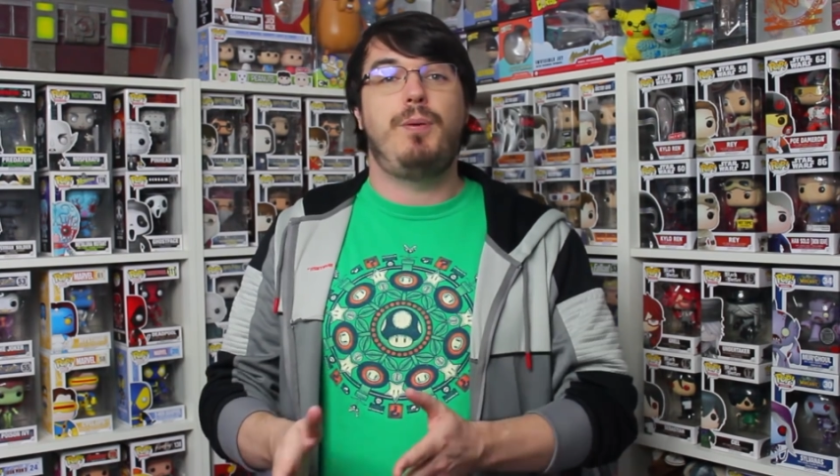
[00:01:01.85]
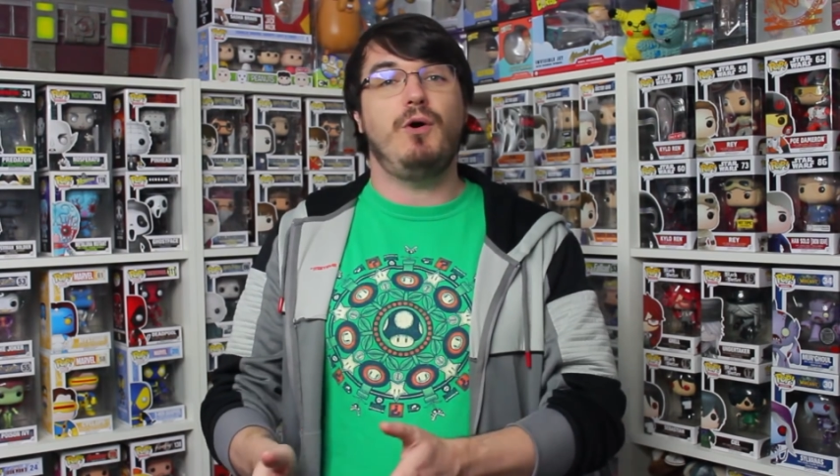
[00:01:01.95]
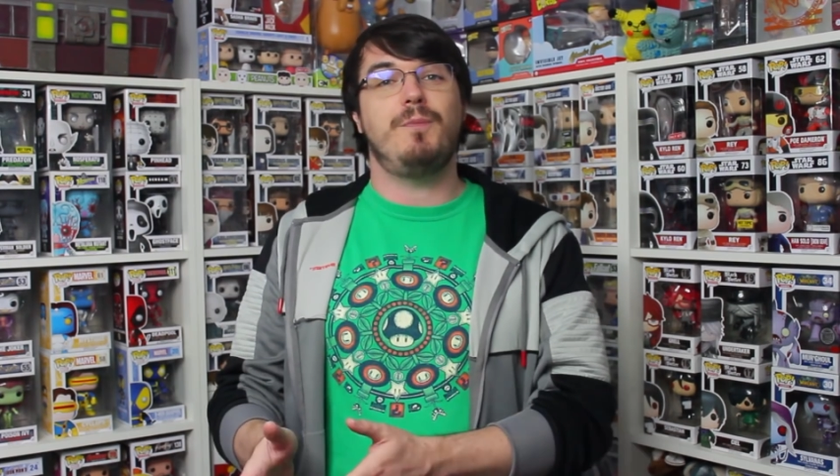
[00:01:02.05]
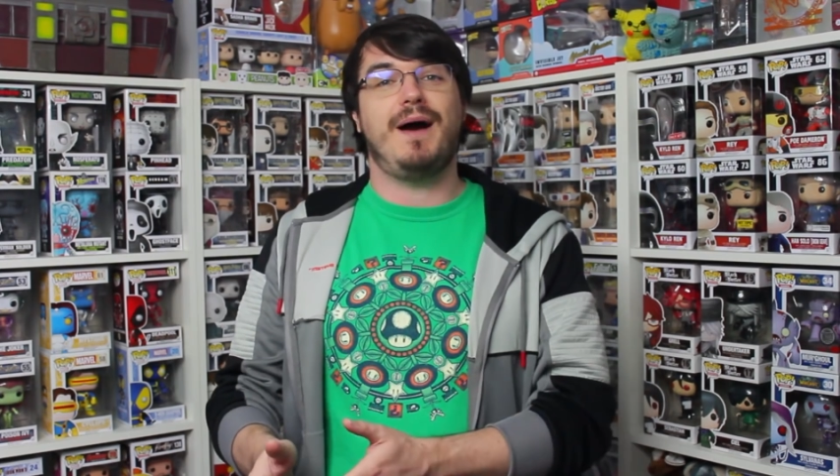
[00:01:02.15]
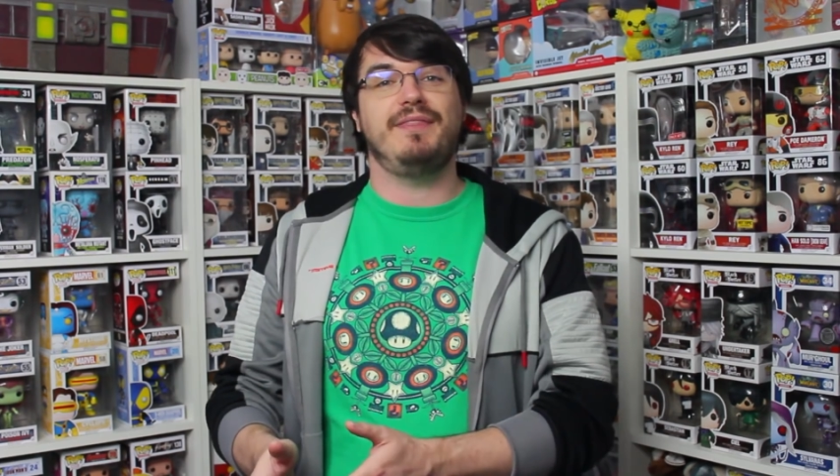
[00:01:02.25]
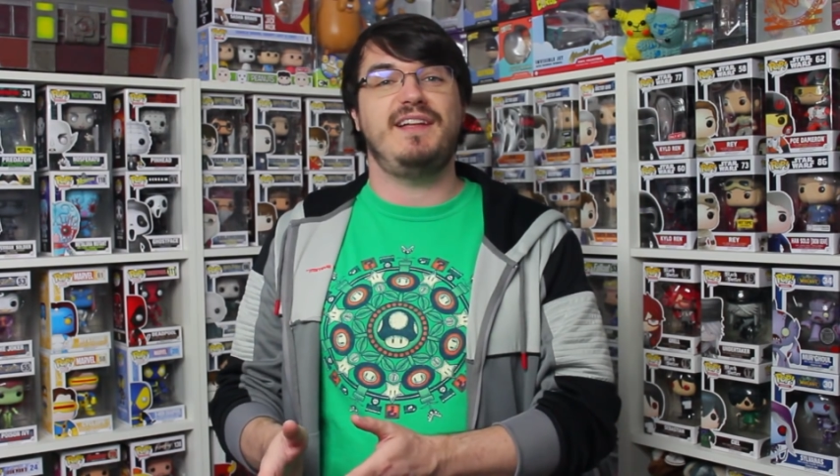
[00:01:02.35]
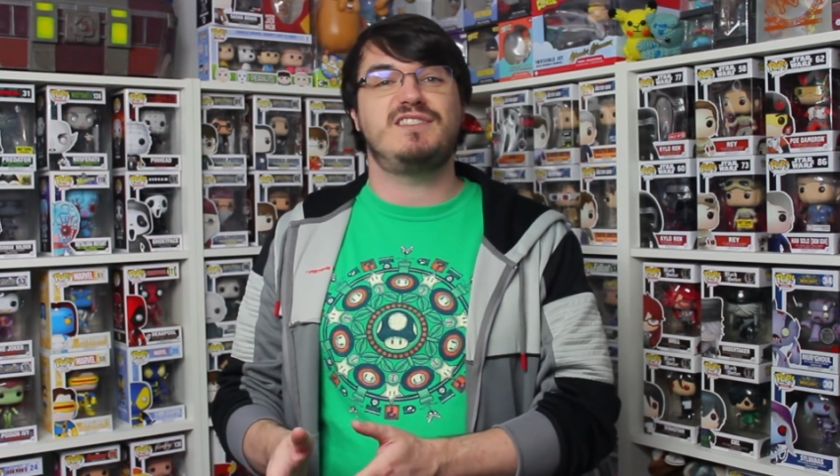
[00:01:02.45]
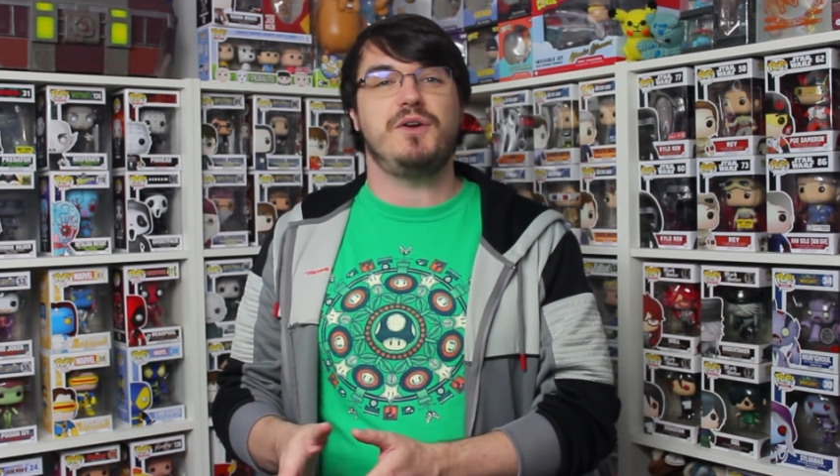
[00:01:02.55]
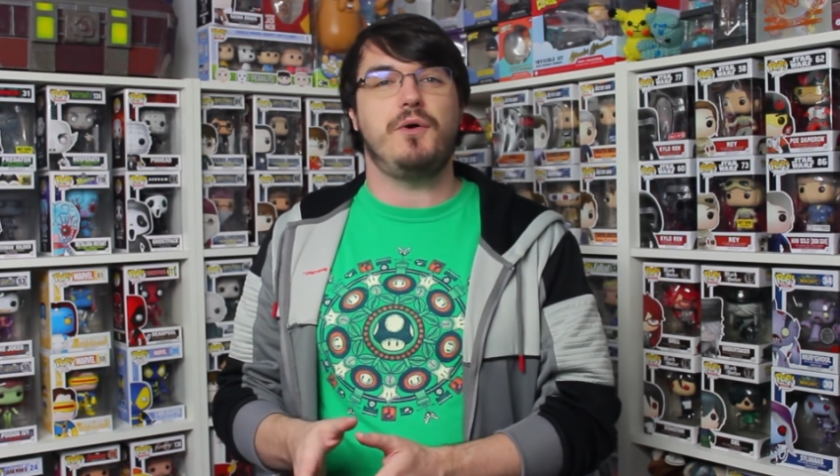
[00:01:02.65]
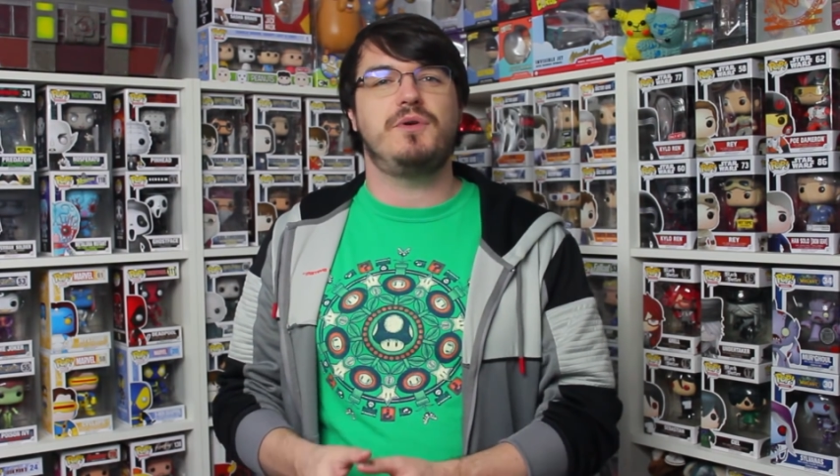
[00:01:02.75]
Pokemon
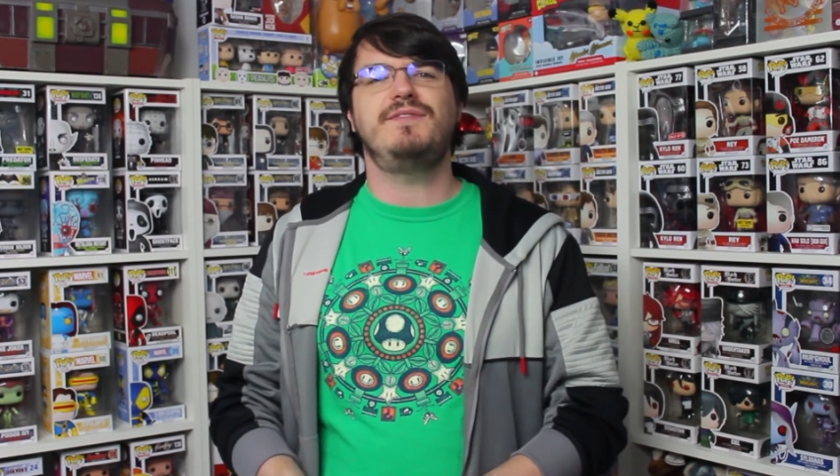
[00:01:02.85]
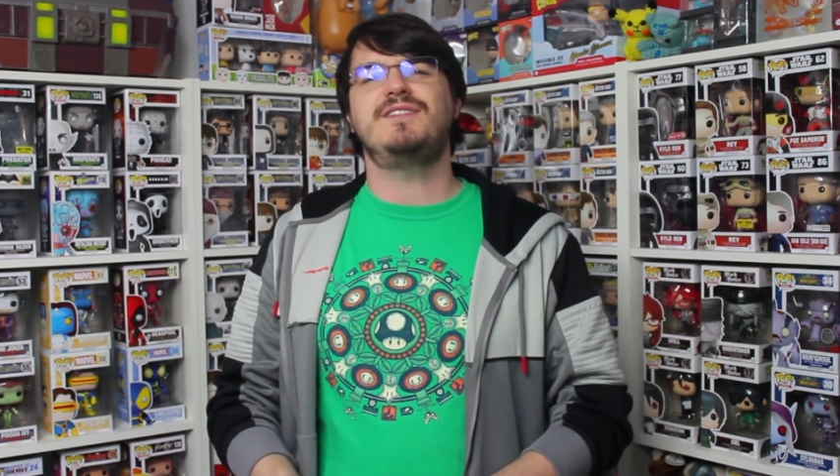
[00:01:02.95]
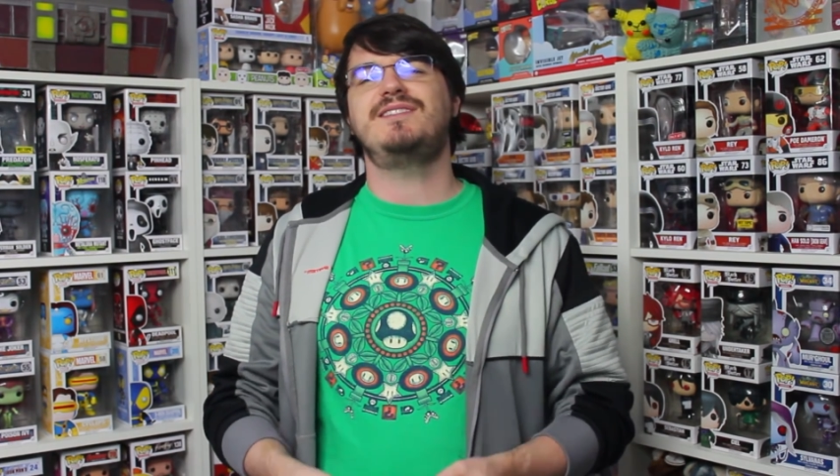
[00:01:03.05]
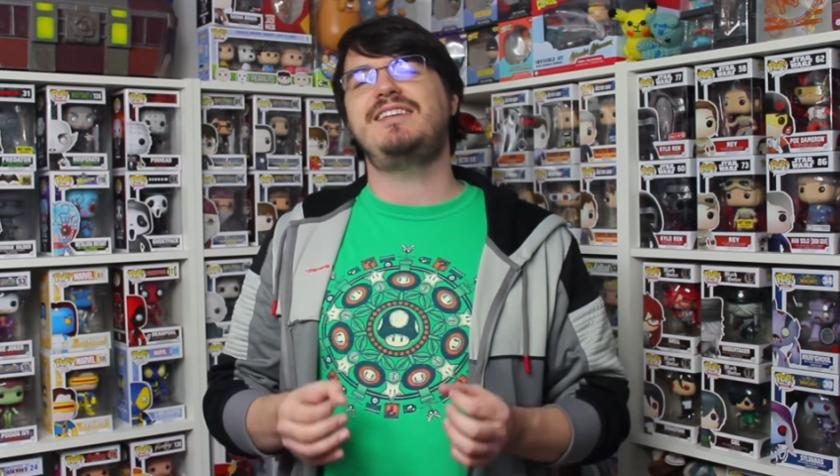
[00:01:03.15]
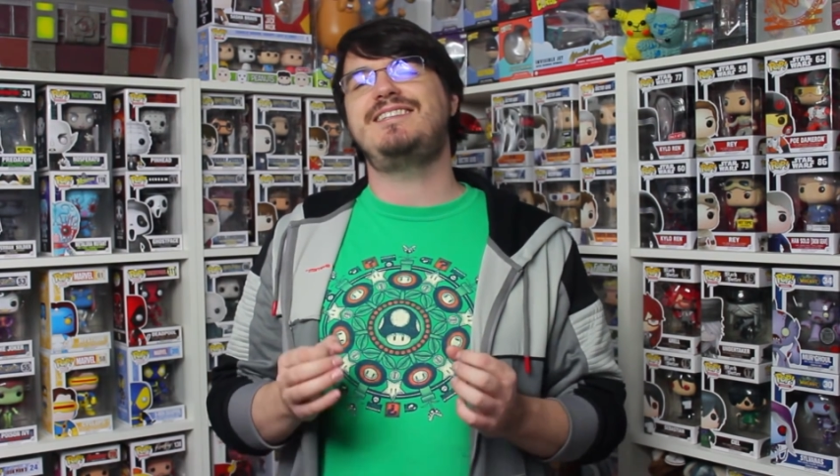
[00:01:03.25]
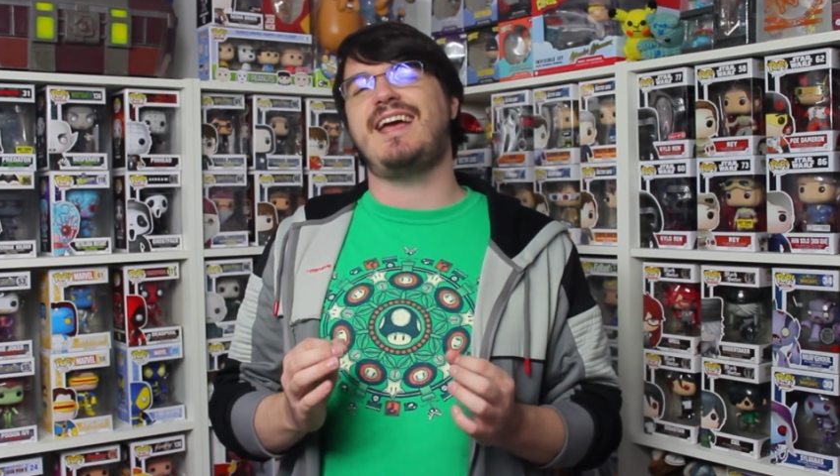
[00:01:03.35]
Let's Go gives us a